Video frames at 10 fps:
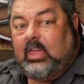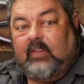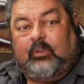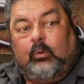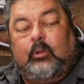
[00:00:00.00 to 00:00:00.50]

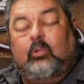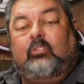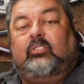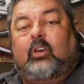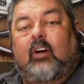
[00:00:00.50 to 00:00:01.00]
If you want to do
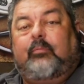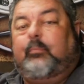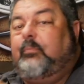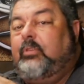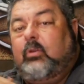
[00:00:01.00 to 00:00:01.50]

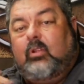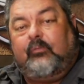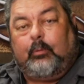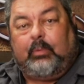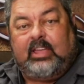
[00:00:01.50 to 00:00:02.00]
soft,
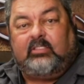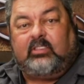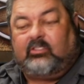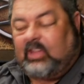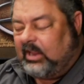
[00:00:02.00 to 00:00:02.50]
beautiful blends
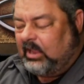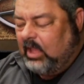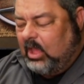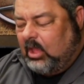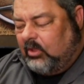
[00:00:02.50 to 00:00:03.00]
and shading,
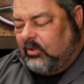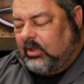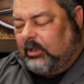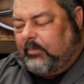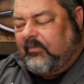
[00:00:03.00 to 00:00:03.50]
you're
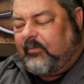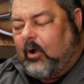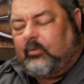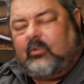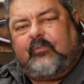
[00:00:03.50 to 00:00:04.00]
going to have to be
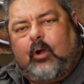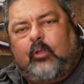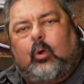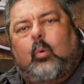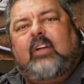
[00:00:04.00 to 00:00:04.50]
farther and
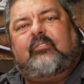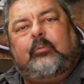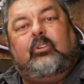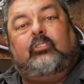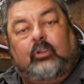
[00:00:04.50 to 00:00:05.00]
farther away
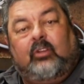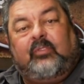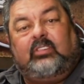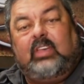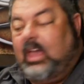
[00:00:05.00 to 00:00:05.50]
from your
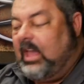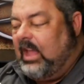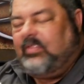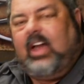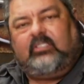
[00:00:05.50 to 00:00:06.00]
surface.
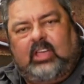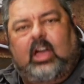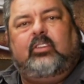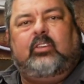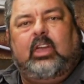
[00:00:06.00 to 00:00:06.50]
And that's how
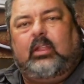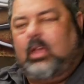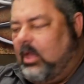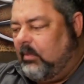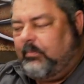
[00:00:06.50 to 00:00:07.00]
you get
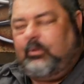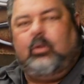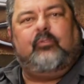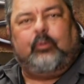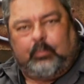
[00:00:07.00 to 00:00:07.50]

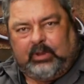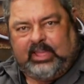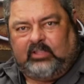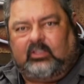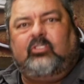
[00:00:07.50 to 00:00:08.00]
beautiful
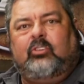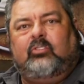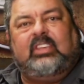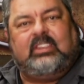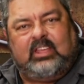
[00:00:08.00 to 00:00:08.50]
blends, is
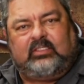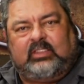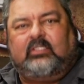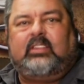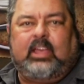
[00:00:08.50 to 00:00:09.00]
using
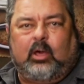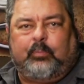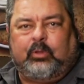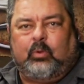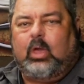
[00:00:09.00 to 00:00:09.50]
distance to
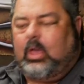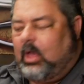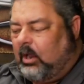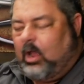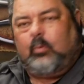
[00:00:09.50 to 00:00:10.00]
help you,
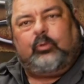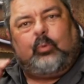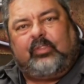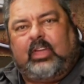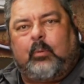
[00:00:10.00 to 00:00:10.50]
along with
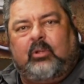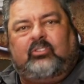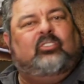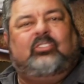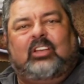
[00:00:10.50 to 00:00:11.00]
what the
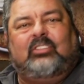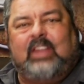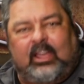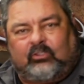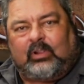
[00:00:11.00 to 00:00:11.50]
airbrush just does
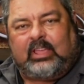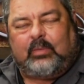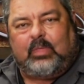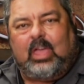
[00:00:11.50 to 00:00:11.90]
naturally.